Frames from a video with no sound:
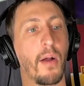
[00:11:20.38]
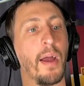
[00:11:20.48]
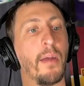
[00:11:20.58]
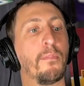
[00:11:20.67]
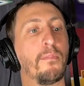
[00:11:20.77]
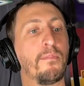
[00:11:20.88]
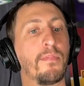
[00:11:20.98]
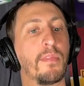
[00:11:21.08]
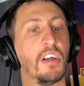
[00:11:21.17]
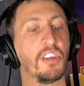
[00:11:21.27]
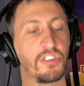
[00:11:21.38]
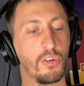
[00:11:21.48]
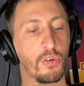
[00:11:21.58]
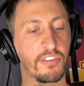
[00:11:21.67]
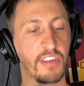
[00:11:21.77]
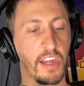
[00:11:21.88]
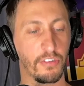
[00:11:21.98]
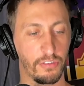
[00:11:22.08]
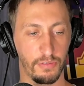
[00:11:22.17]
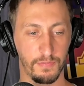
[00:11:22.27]
All right. Shedeur
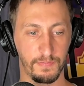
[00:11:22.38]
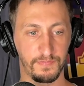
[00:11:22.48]
Sanders